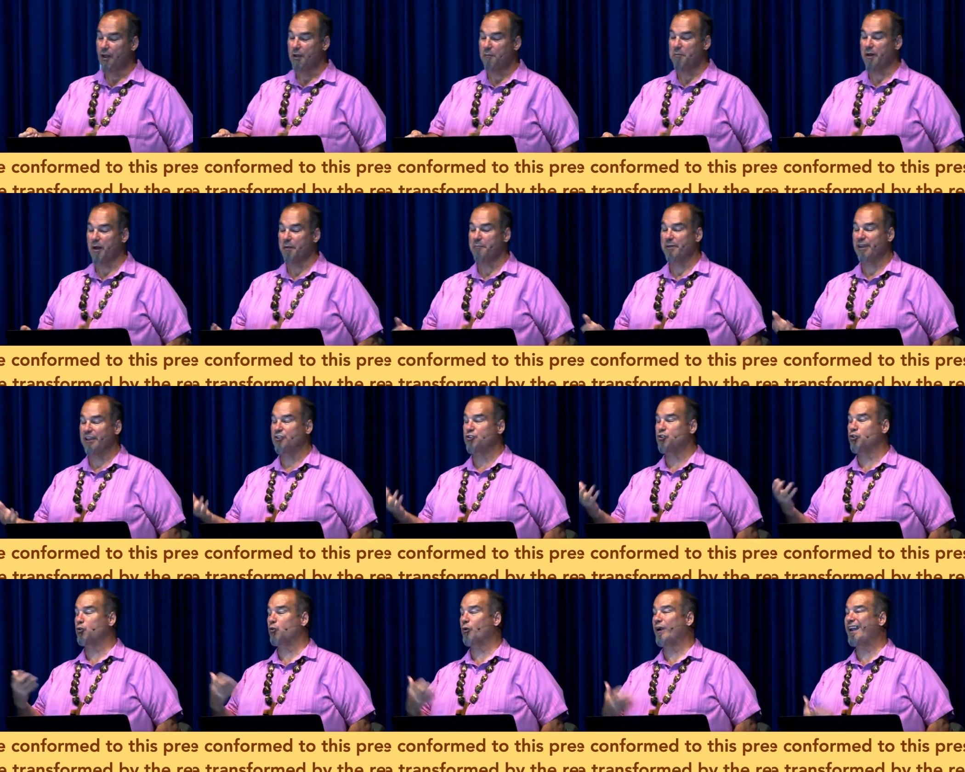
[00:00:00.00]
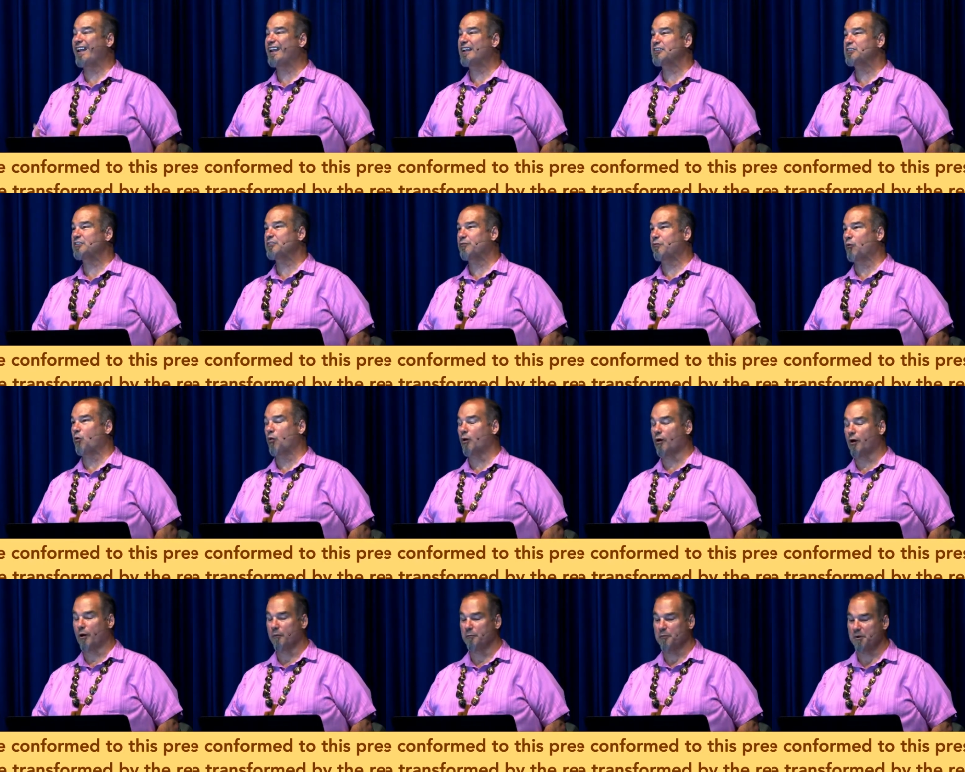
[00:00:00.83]
but be
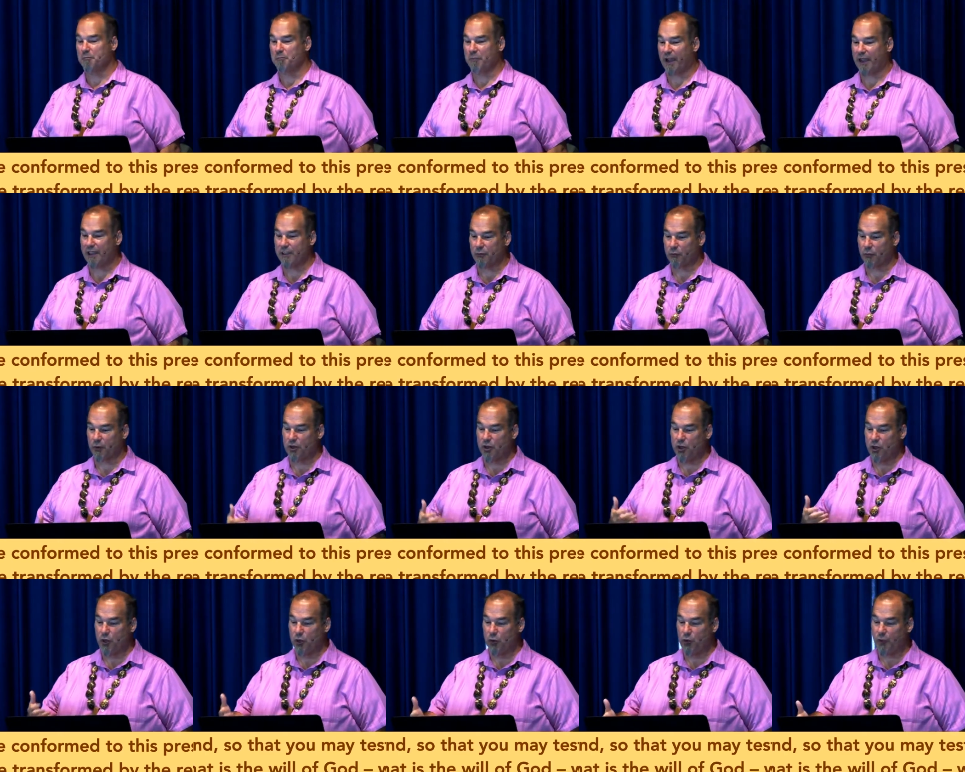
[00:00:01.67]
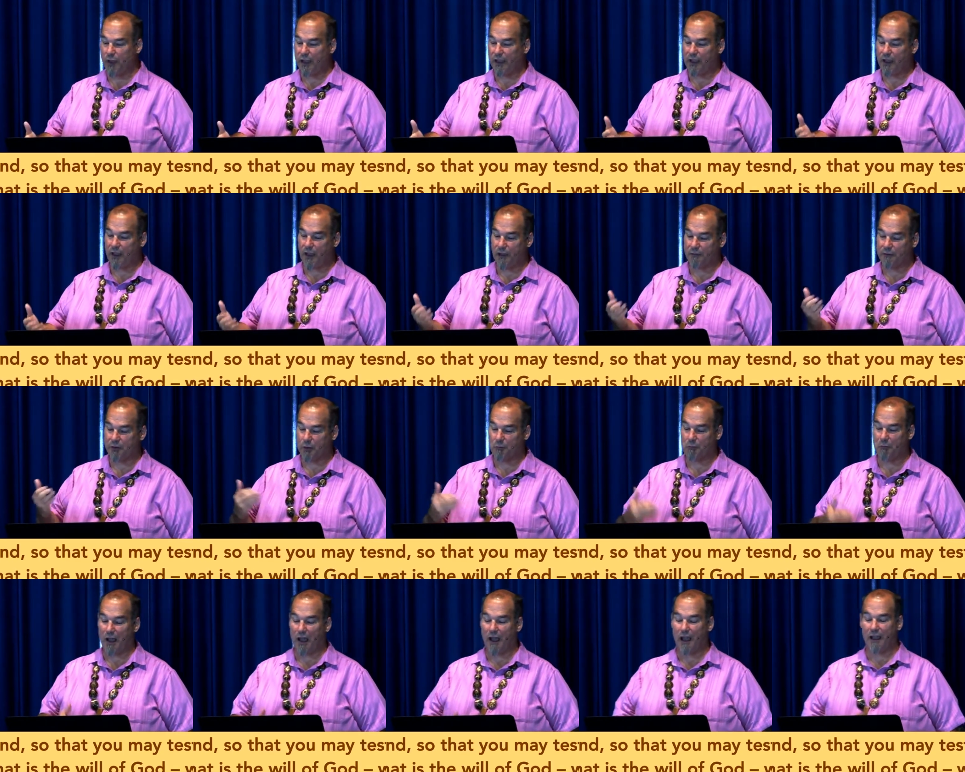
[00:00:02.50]
transformed by the renewing of your
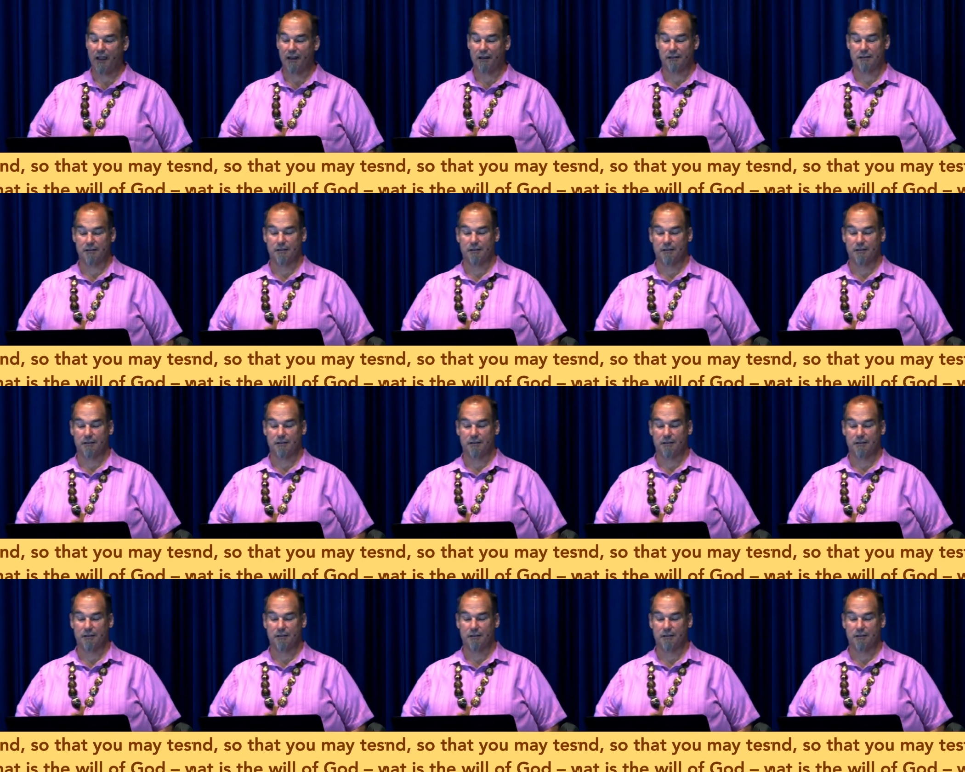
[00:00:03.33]
mind,